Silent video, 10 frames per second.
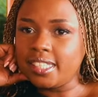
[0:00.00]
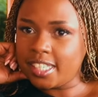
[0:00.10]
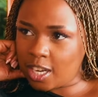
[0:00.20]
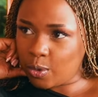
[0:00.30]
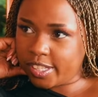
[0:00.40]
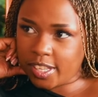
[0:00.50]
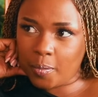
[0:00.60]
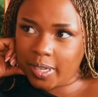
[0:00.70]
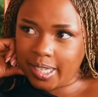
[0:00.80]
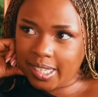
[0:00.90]
dinner with
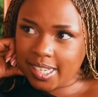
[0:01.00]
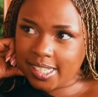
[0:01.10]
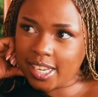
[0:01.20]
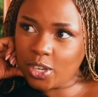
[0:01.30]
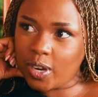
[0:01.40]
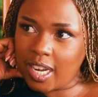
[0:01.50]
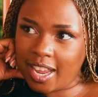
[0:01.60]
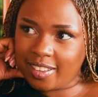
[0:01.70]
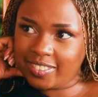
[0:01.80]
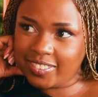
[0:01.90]
somebody, dead or
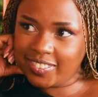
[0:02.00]
alive,